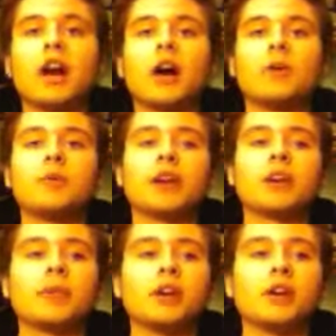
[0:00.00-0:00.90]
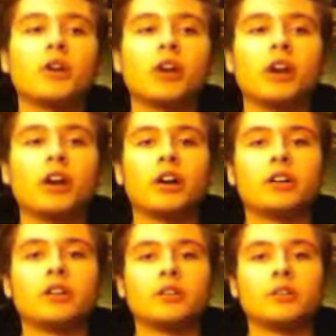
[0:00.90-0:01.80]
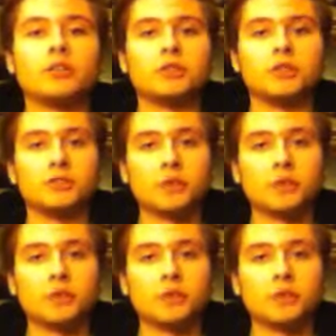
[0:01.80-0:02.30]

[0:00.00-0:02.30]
I would recommend going on to